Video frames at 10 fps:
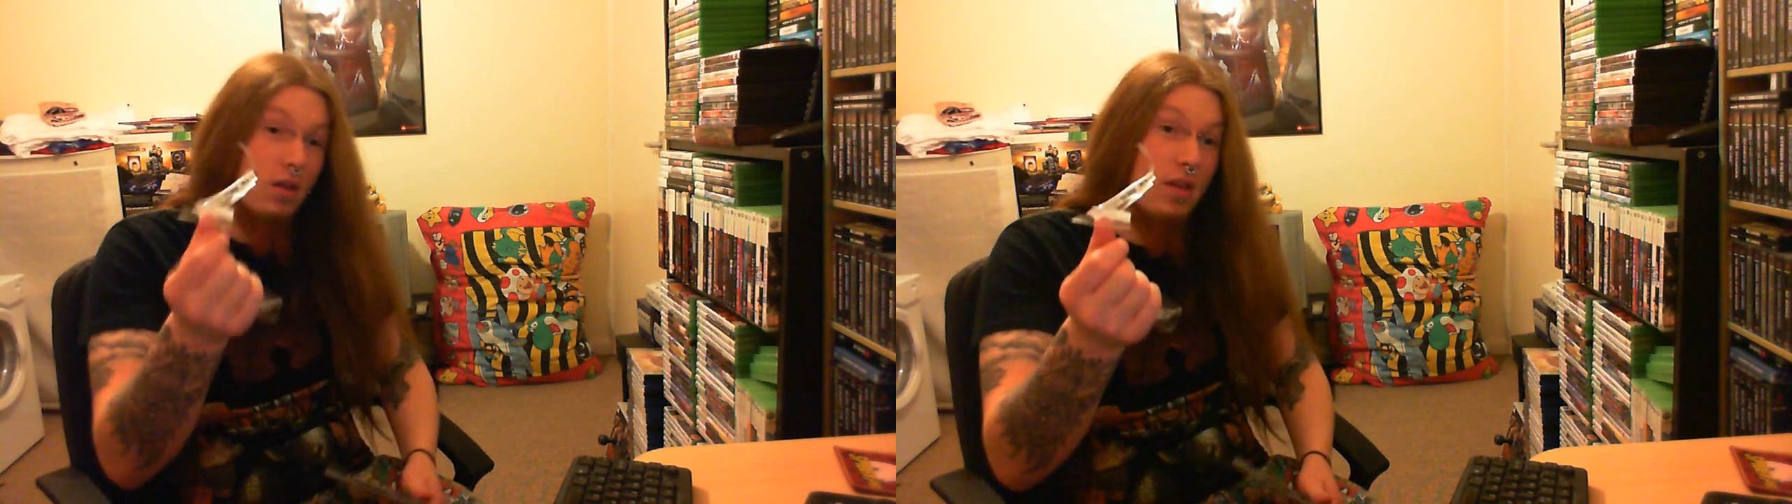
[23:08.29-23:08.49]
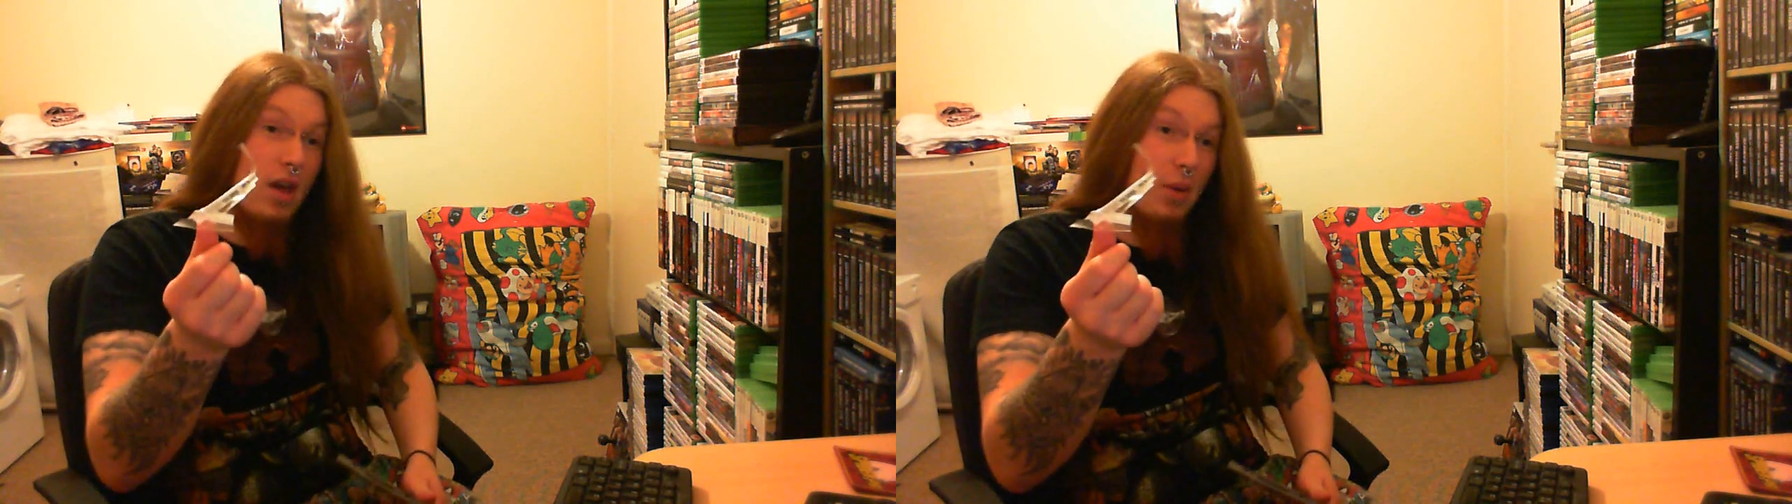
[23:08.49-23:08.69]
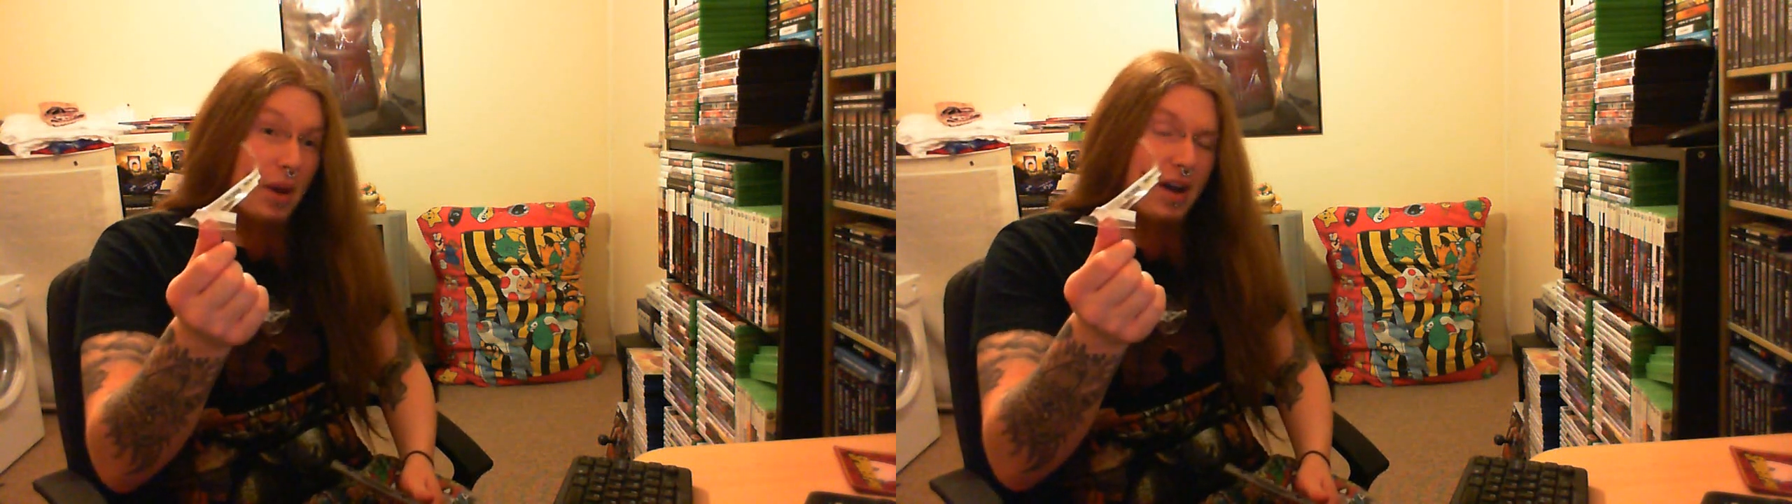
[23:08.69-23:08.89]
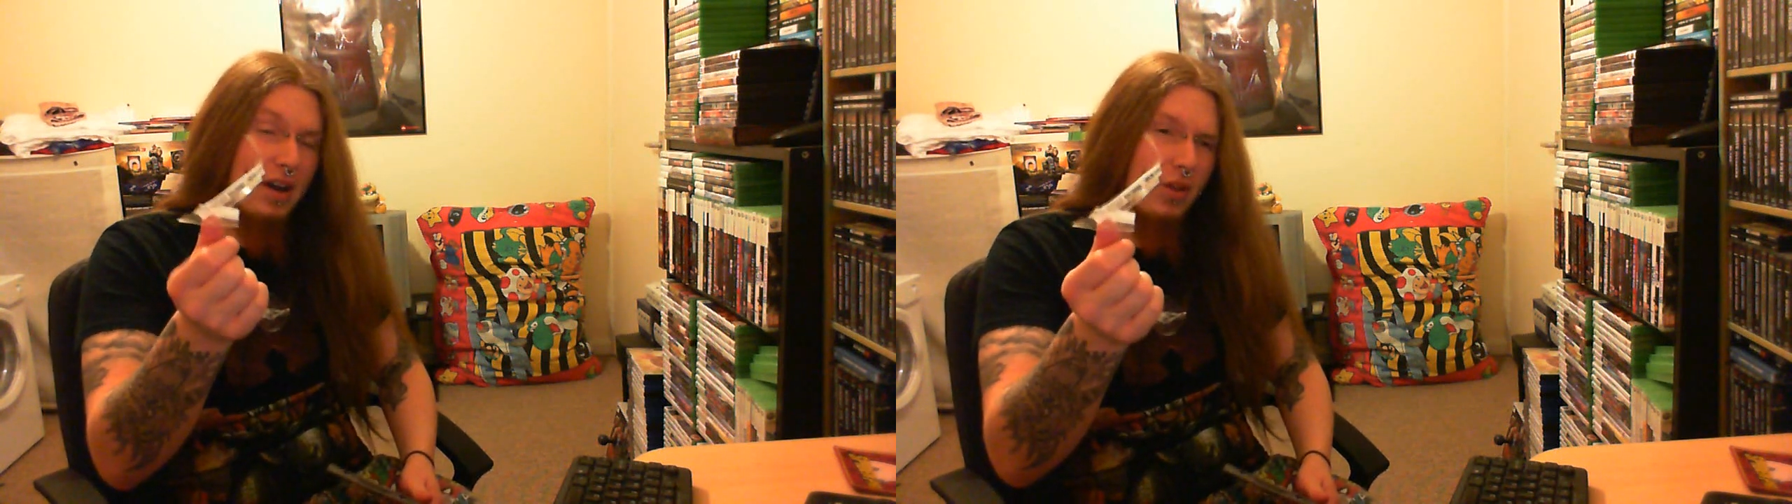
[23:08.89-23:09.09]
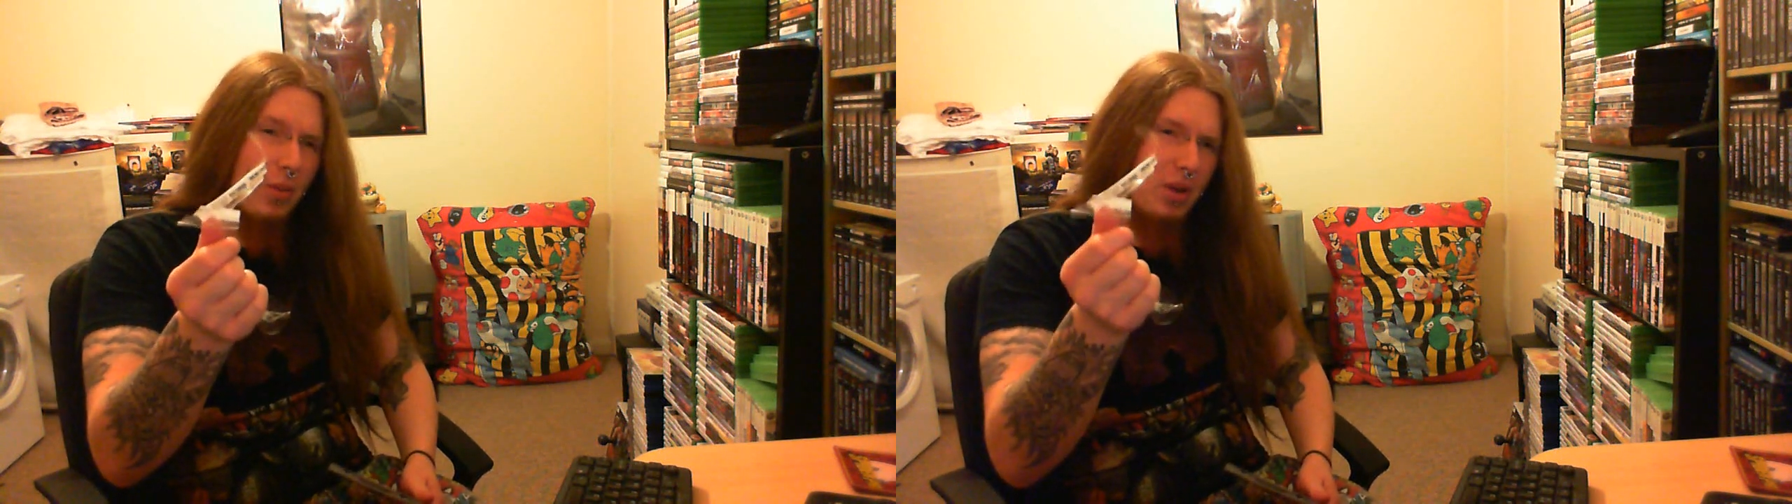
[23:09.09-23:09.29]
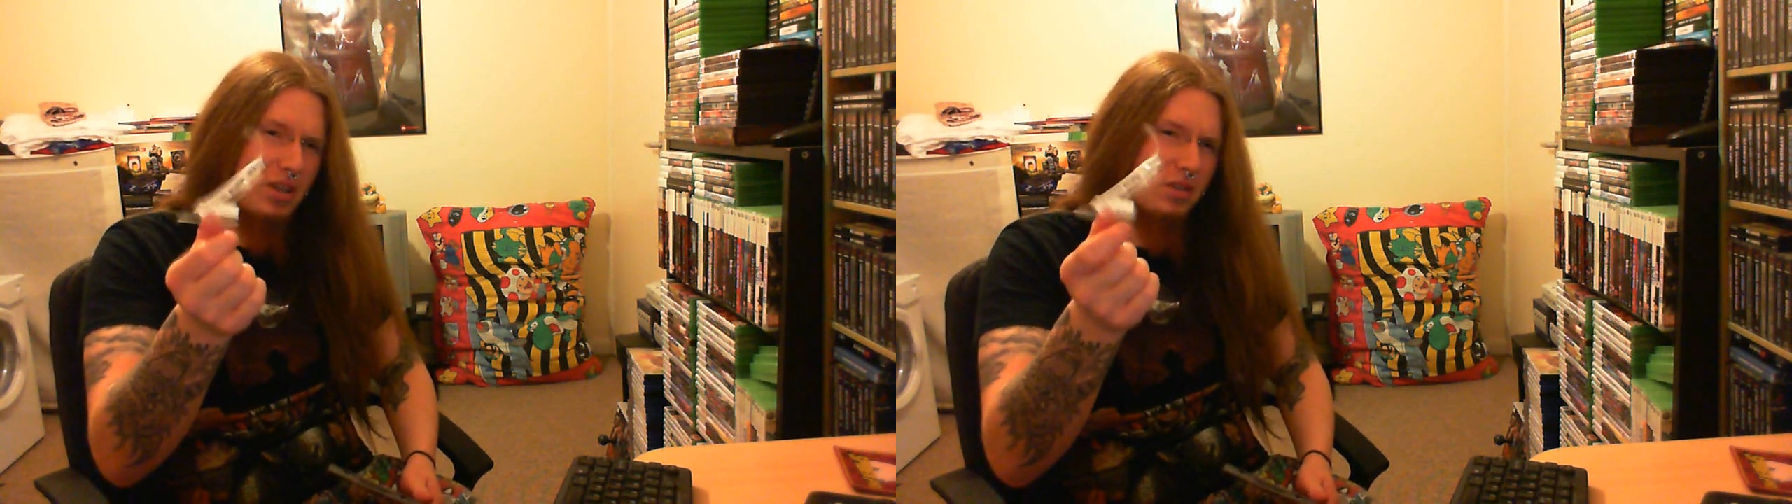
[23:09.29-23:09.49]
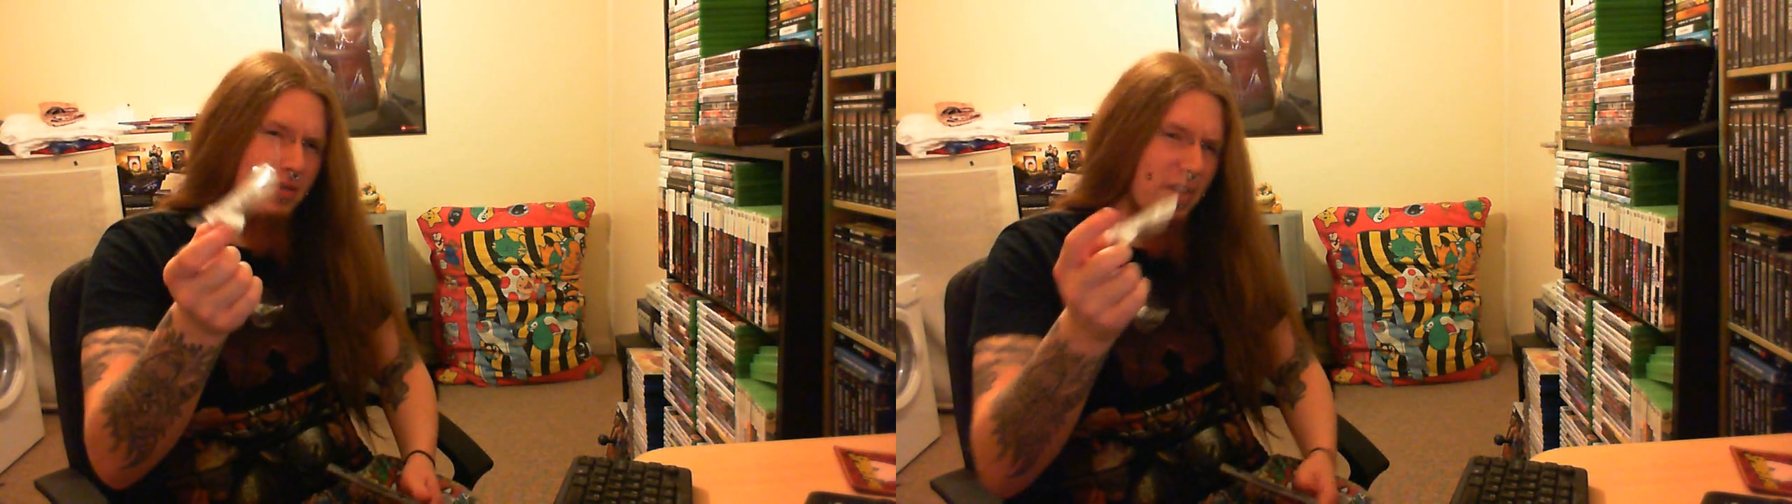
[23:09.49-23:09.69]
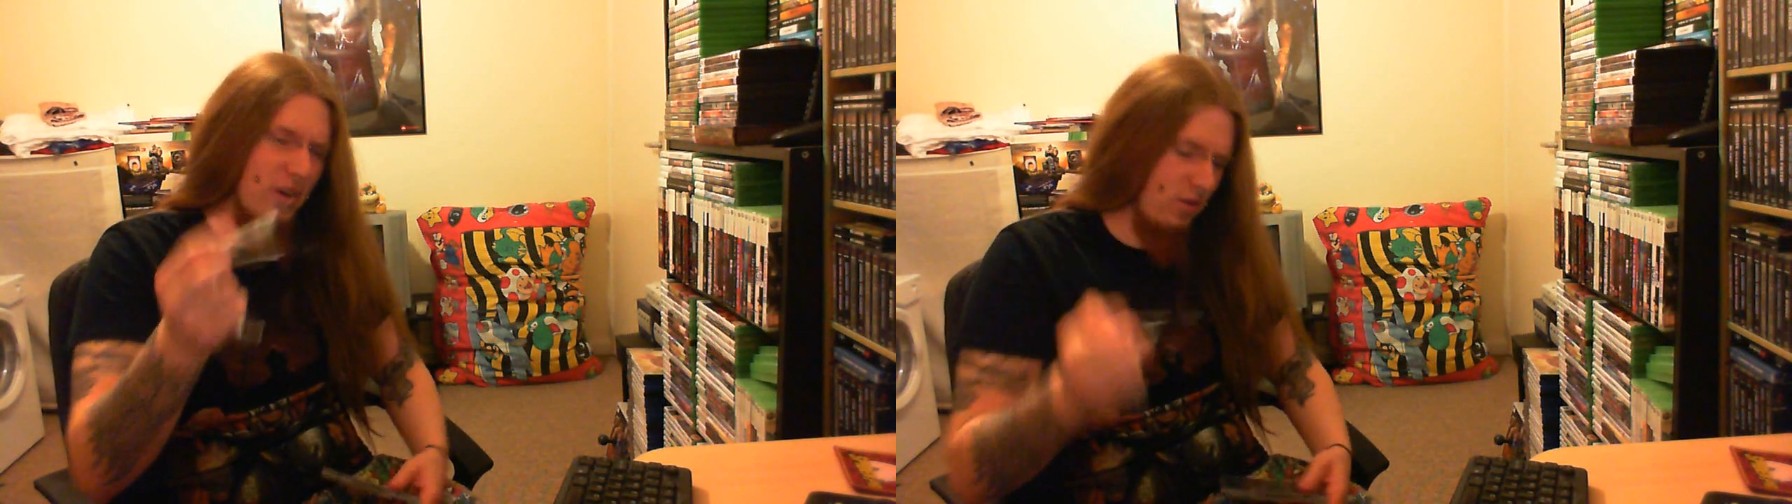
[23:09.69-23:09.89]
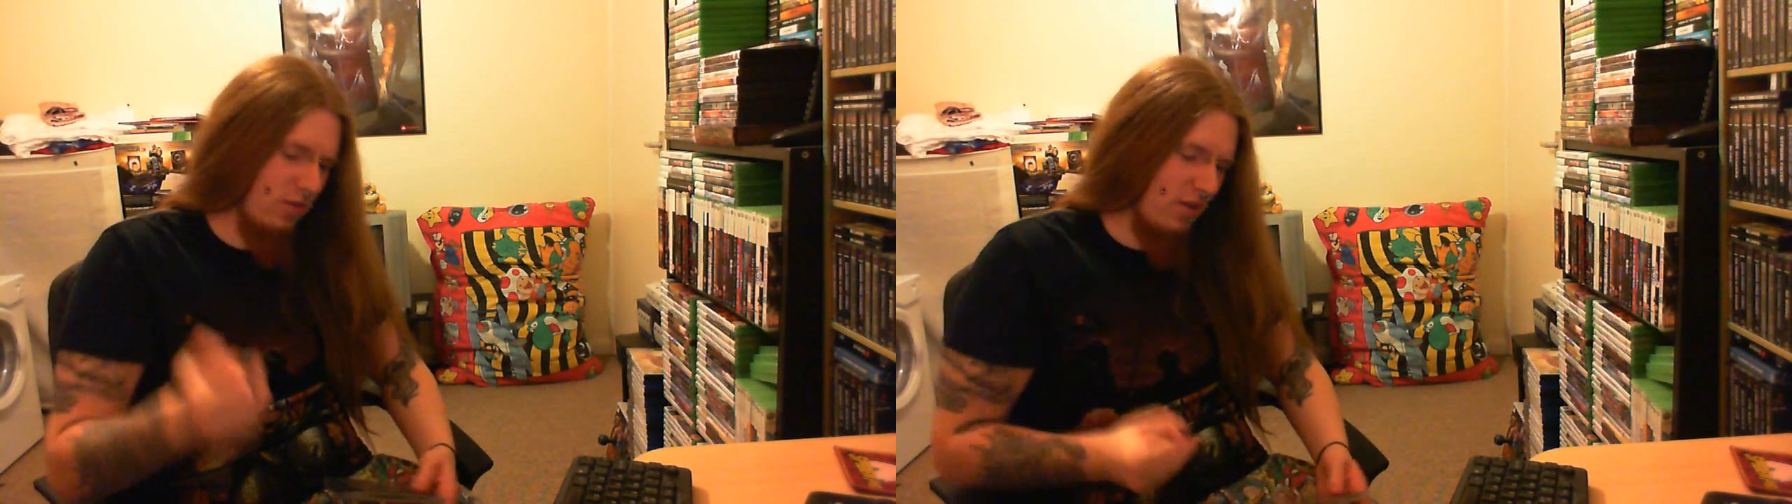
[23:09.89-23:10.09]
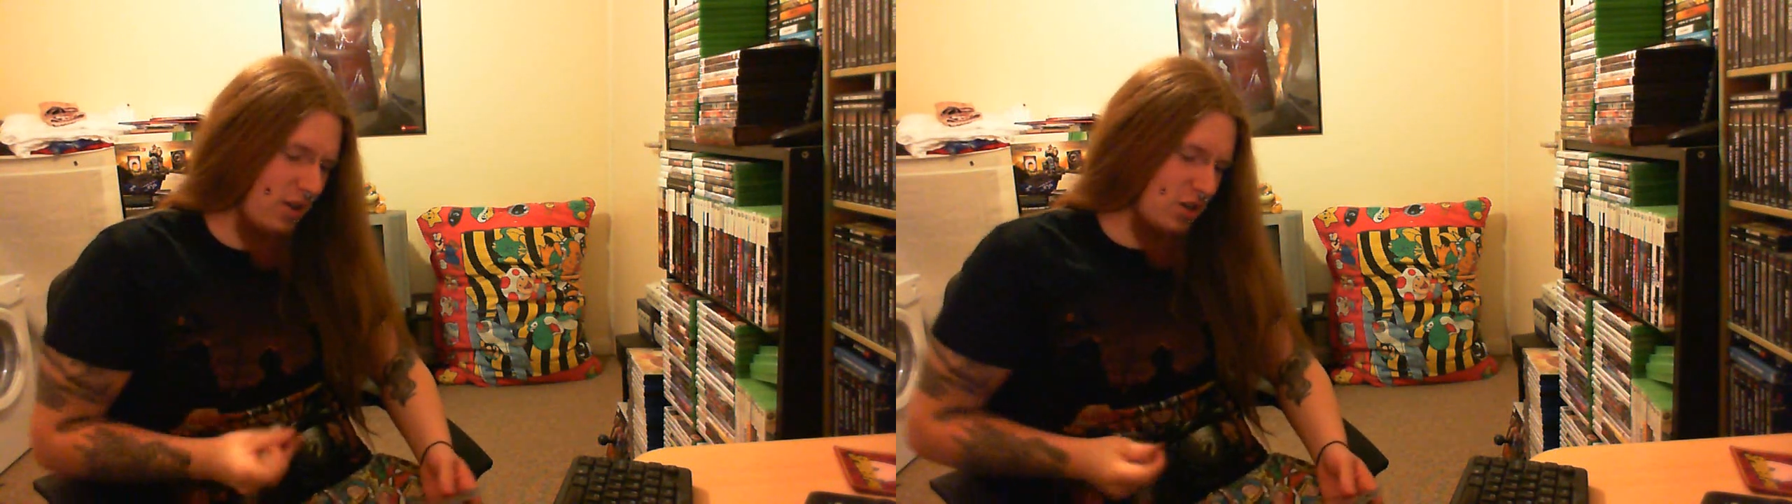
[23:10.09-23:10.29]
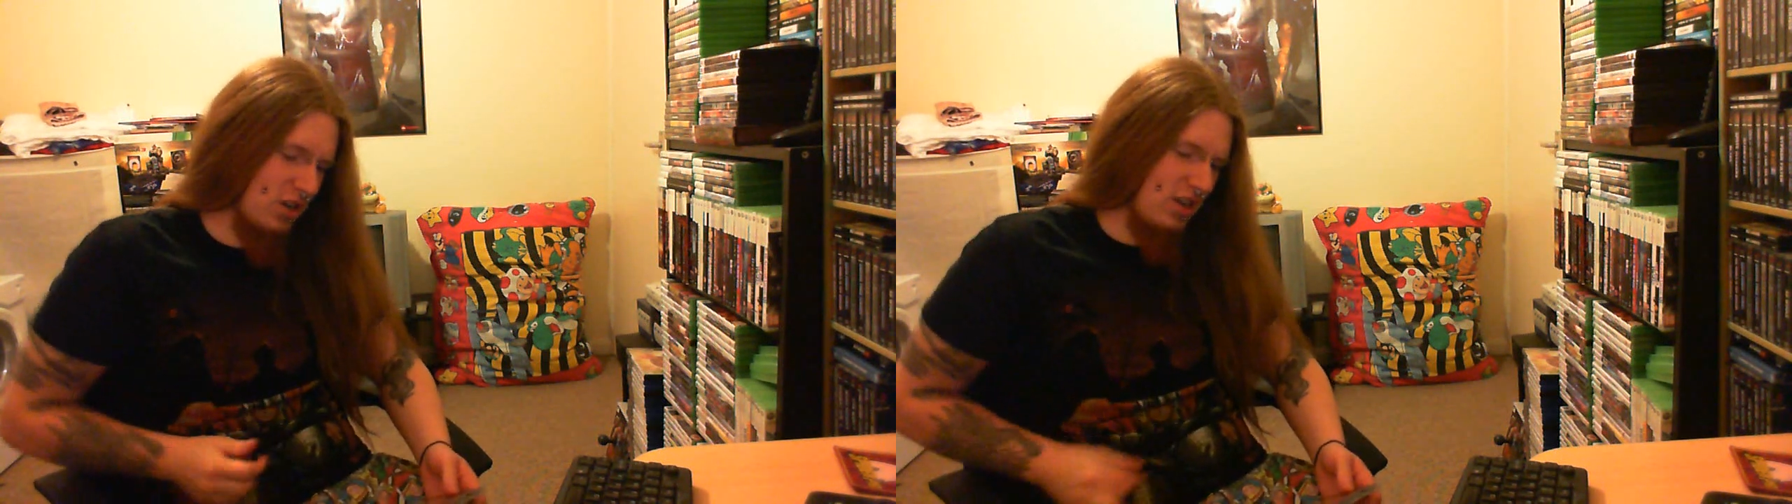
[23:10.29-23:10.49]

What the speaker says: There we are, I got the bastard thing off eventually.